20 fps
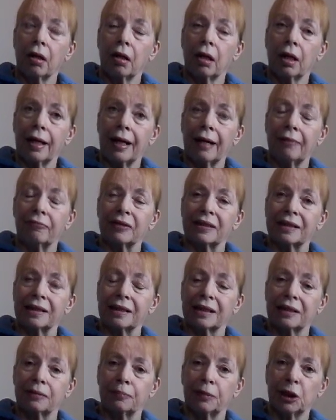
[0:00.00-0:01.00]
I have a
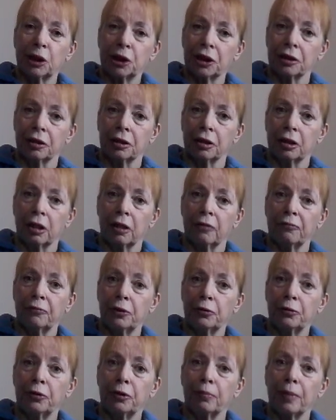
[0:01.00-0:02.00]
suspicion of
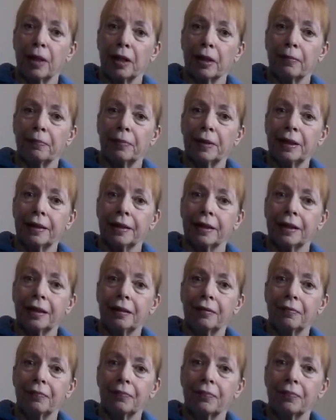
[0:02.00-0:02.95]
who you might be.